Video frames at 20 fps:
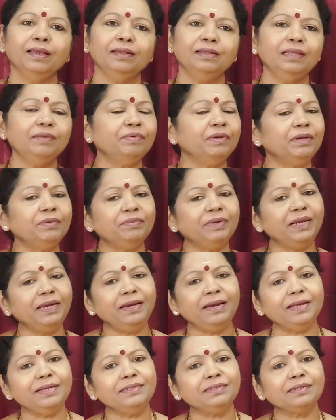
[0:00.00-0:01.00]
They were a very
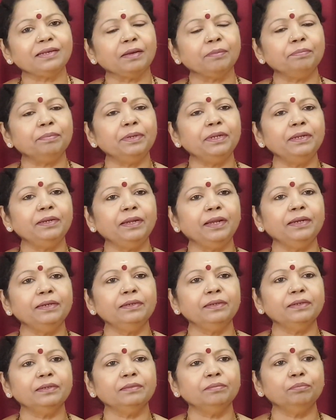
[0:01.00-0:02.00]
nice couple
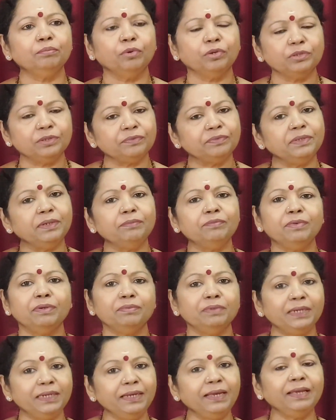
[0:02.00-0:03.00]
and both of them were
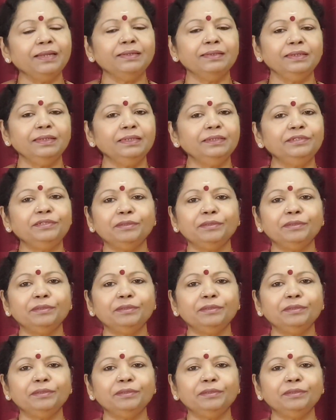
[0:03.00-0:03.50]
very healthy,